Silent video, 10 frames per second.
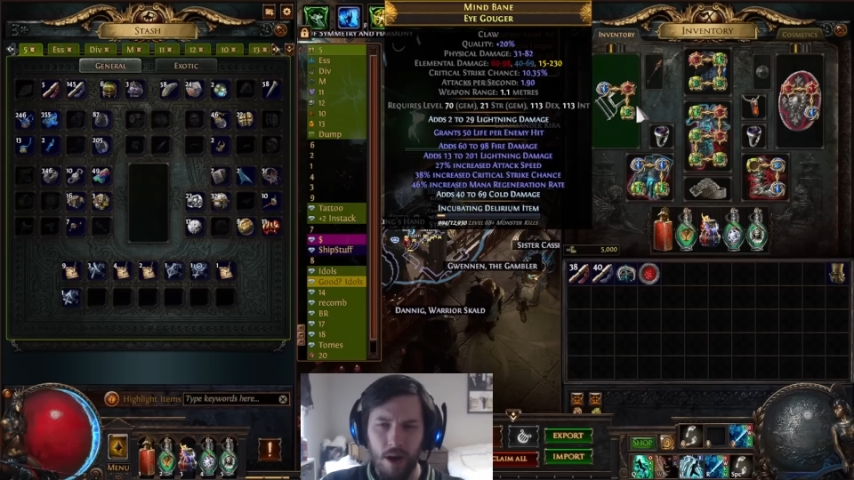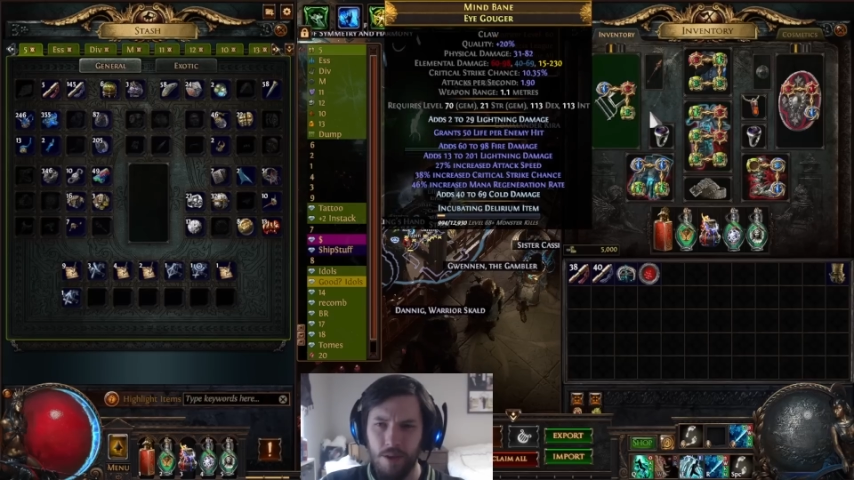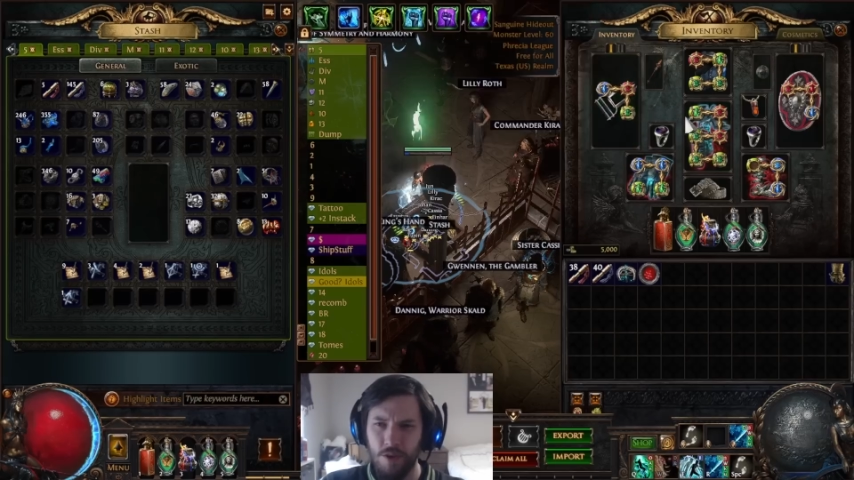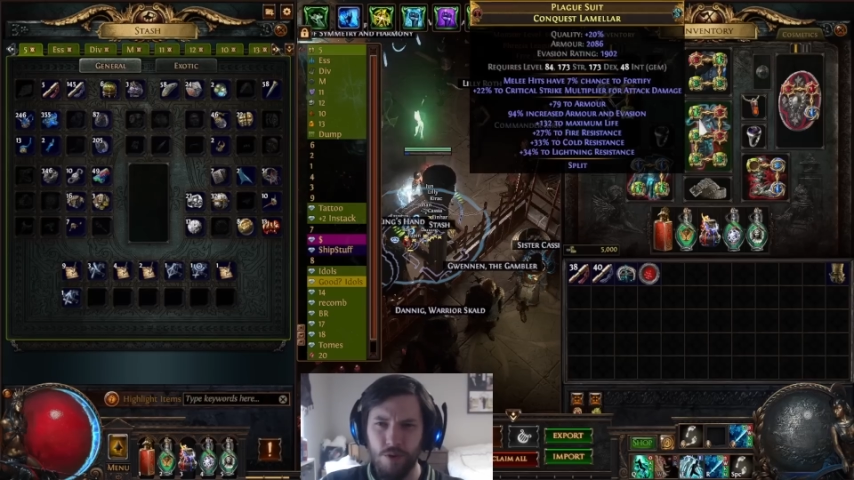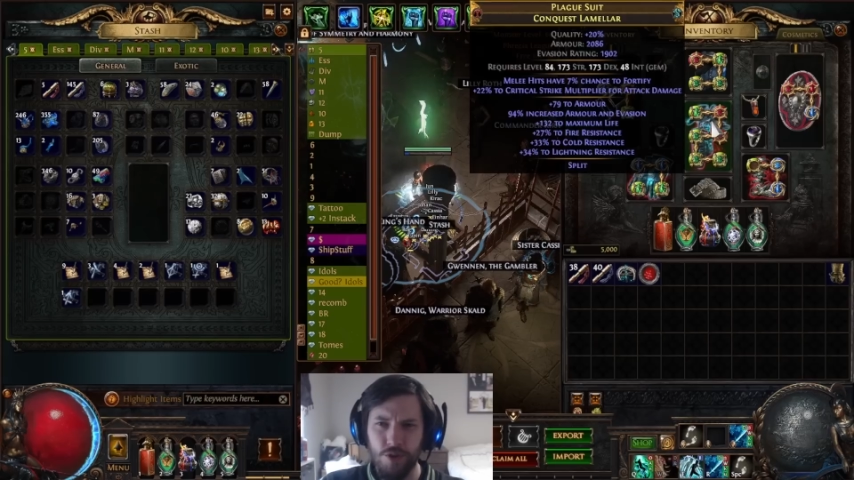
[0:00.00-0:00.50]

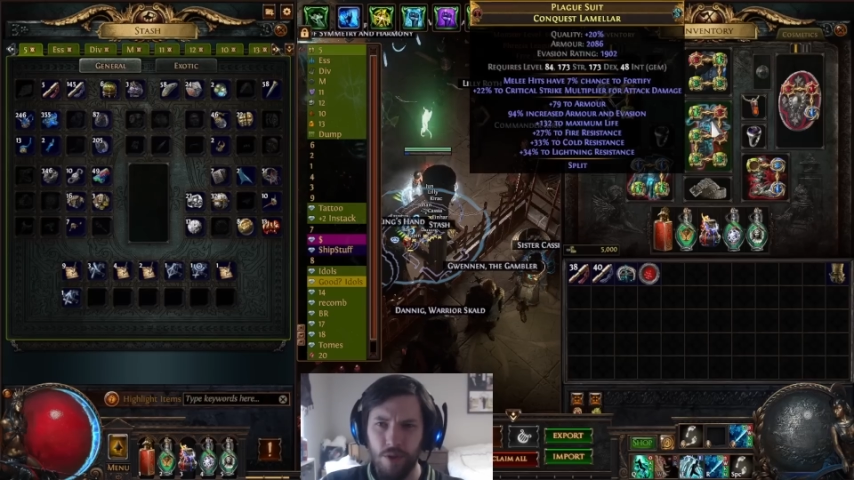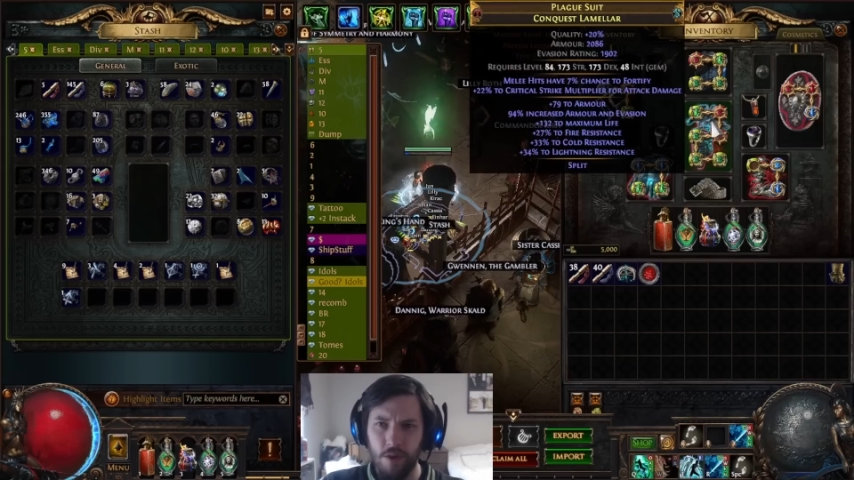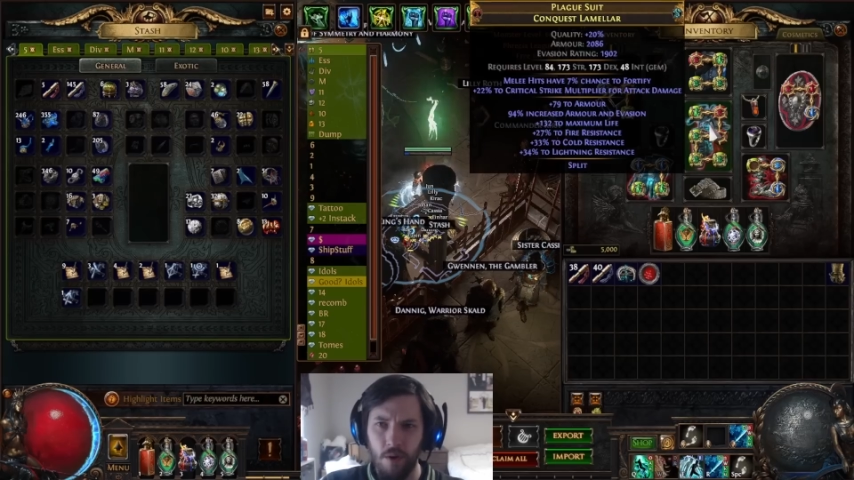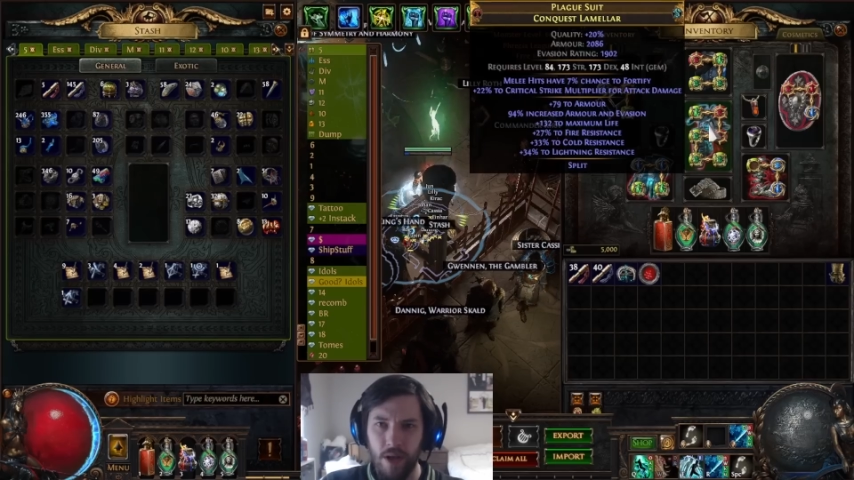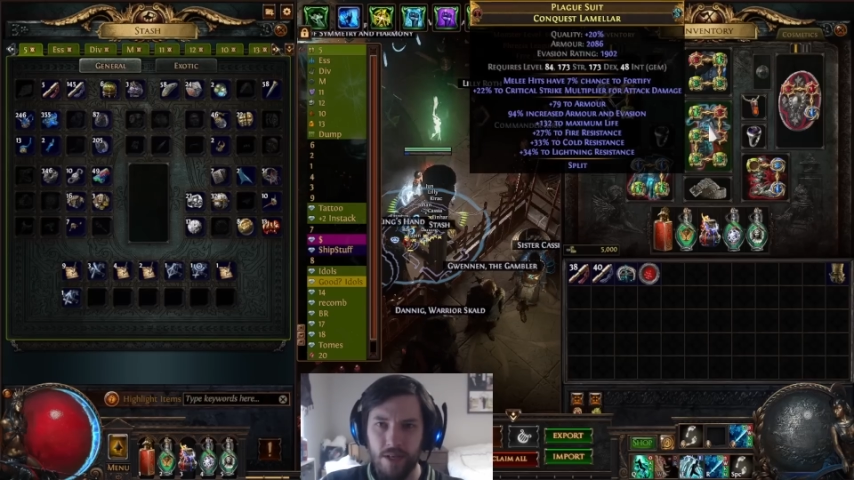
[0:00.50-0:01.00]
Usually,
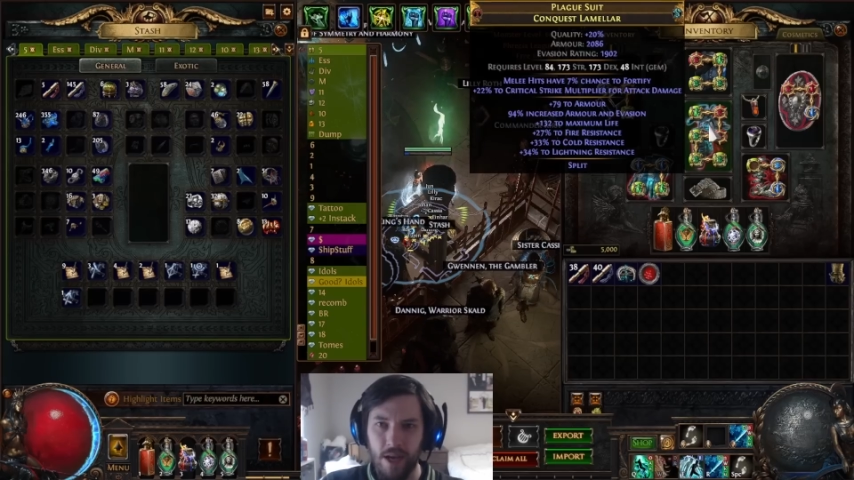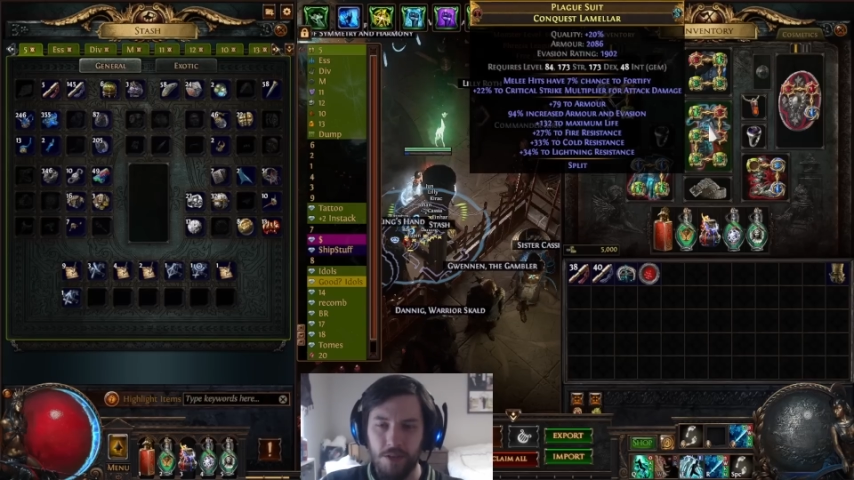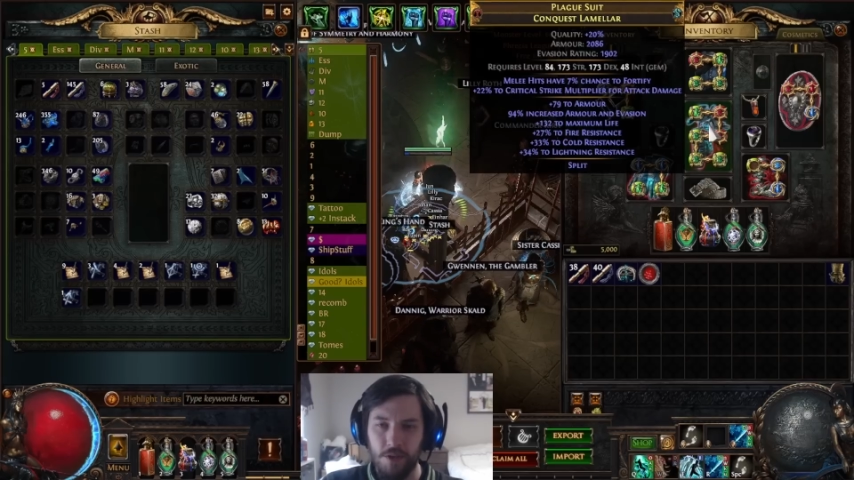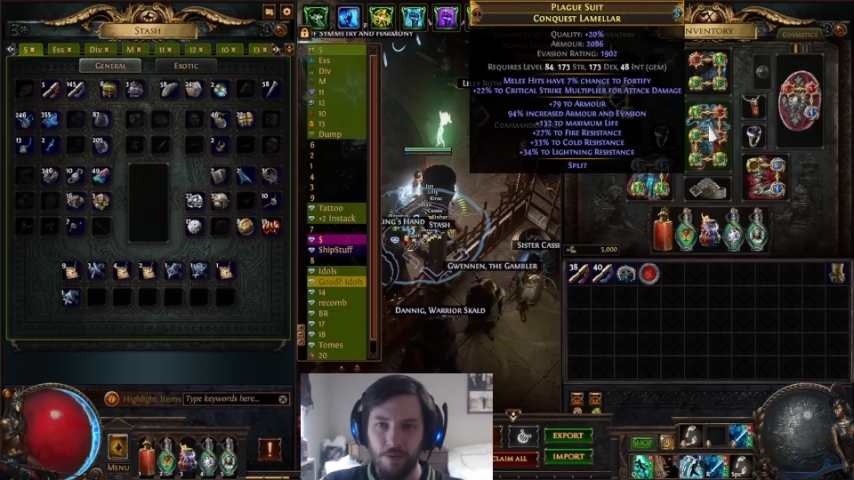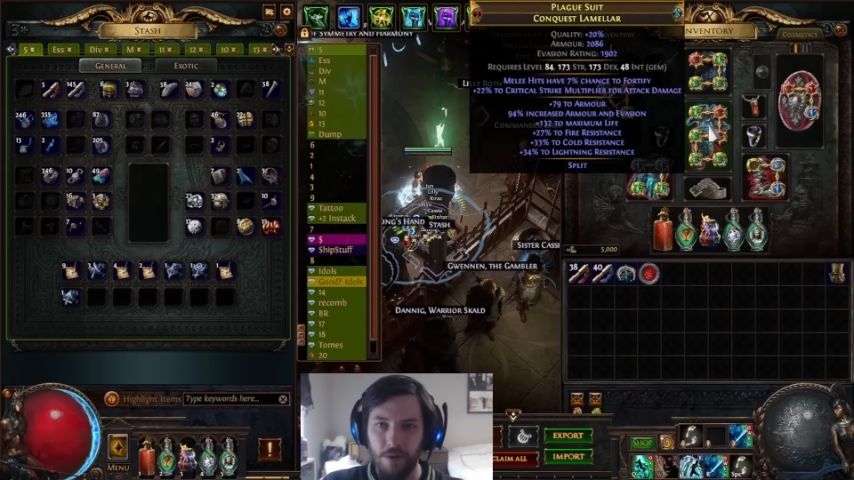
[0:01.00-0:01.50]
though, I
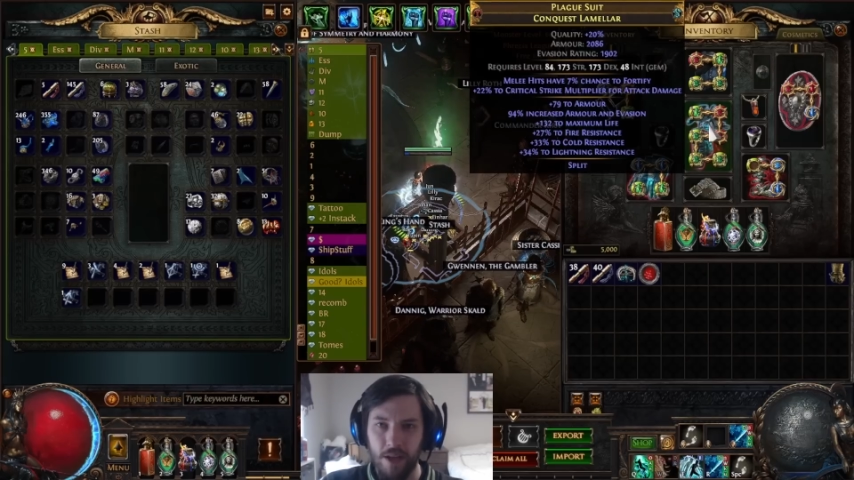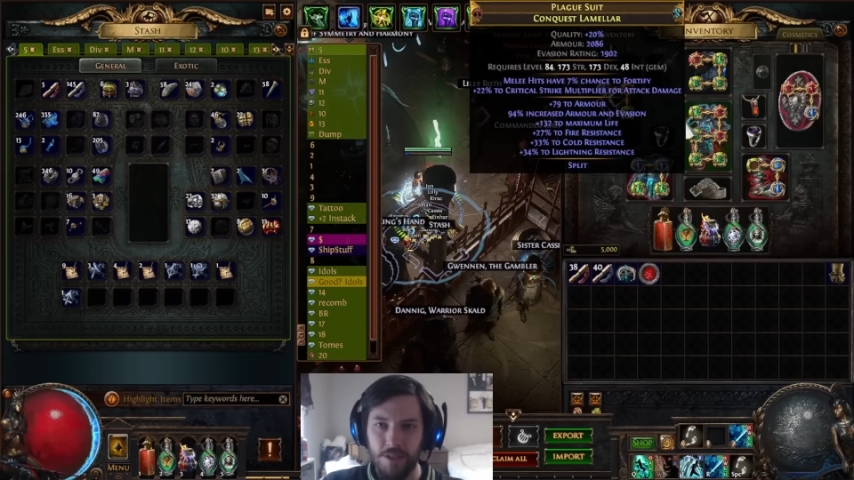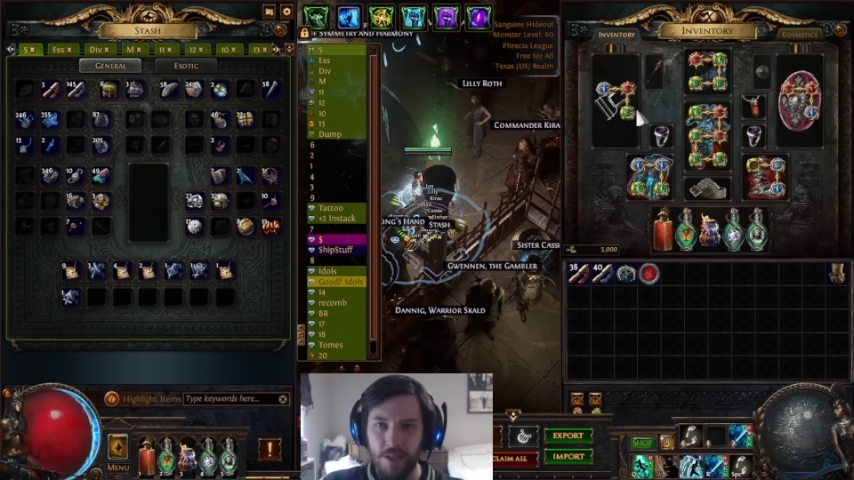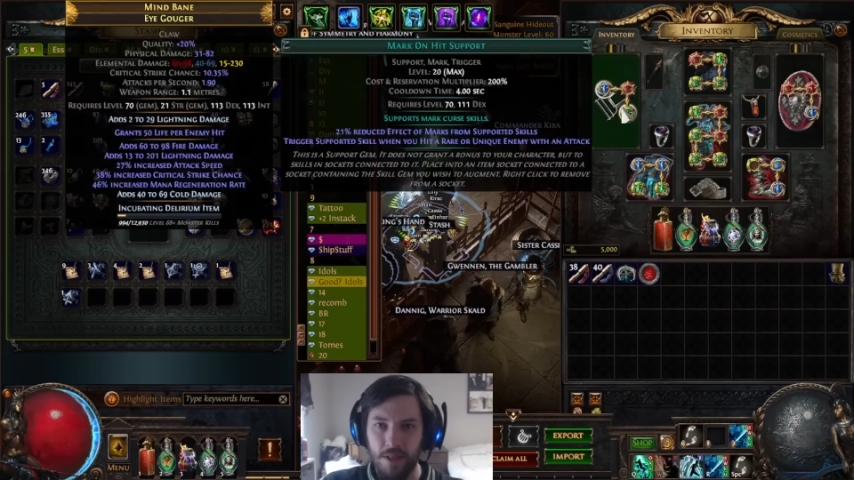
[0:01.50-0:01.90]
attack so fast